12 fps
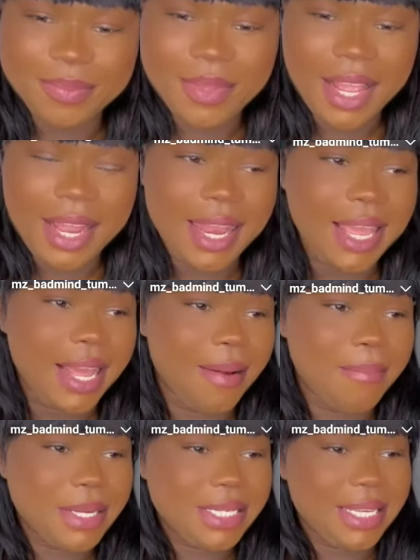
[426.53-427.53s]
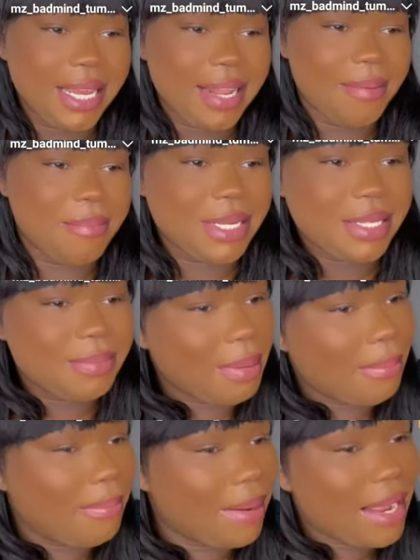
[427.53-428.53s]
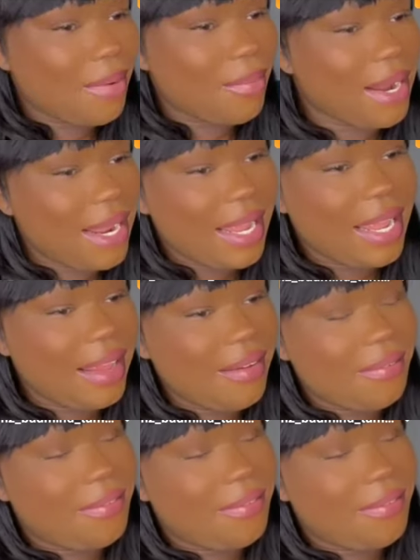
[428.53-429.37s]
Little Miss, Little Miss, my band with the gift.